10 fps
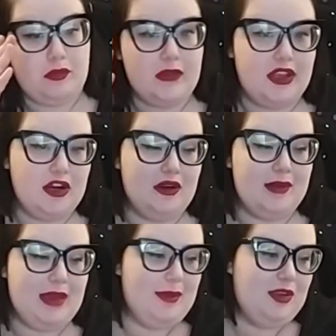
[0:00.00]
And
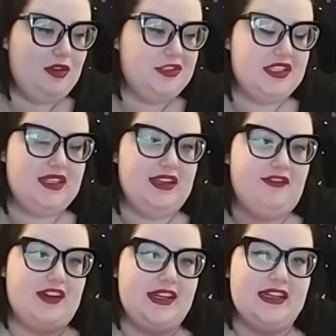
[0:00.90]
maybe you just like
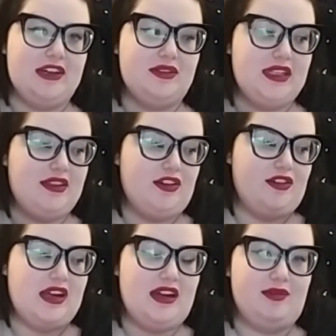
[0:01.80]
find out that they're
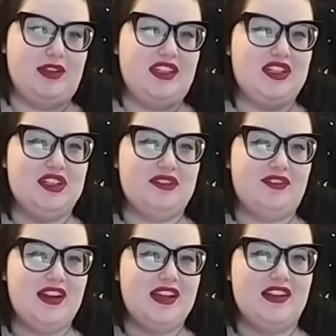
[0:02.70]
not really a good
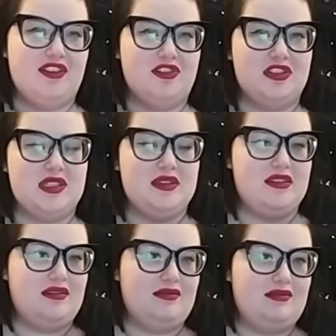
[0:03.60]
friend and they're just,
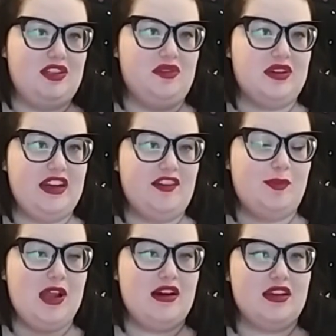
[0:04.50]
kind of
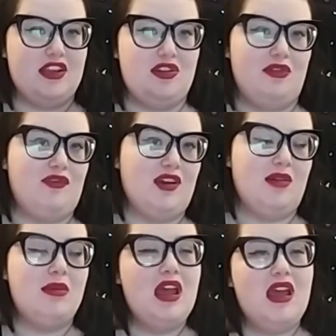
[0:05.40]
blocking you
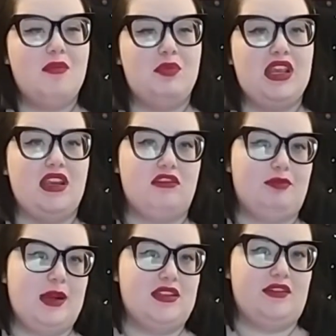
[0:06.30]
from being in a
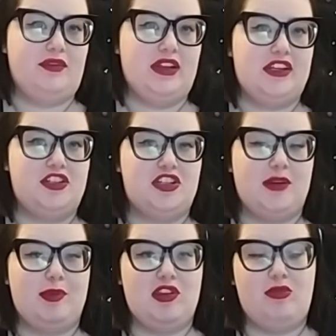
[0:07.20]
positive
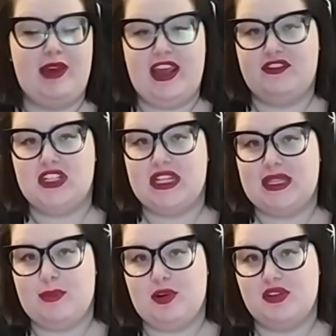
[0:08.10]
relationship, and you may have to let
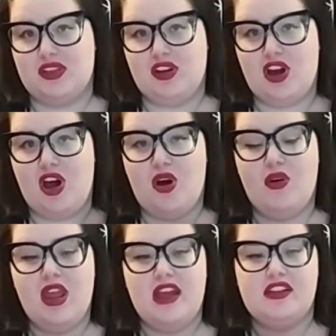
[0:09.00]
the person go.
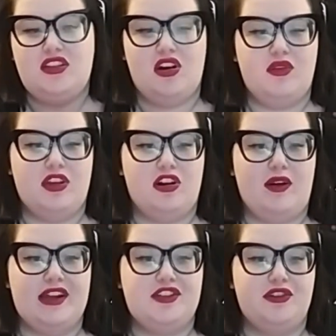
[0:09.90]
So,
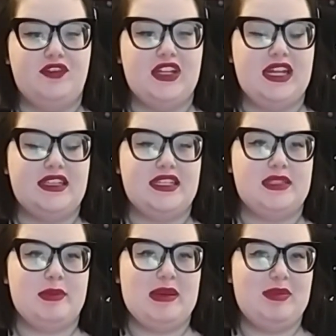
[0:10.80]
I do feel like this
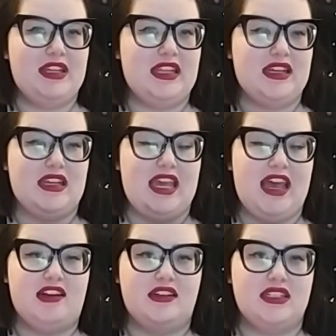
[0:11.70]
may be like a
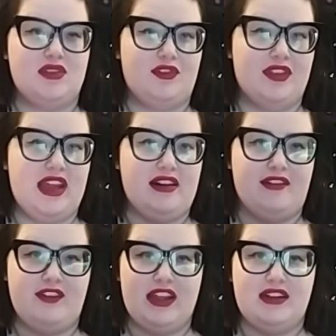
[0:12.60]
catalyst for that
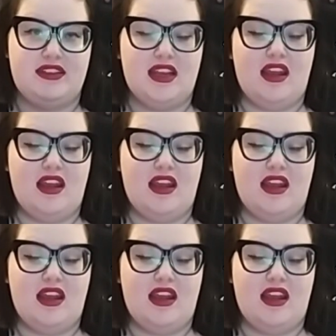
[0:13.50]
event.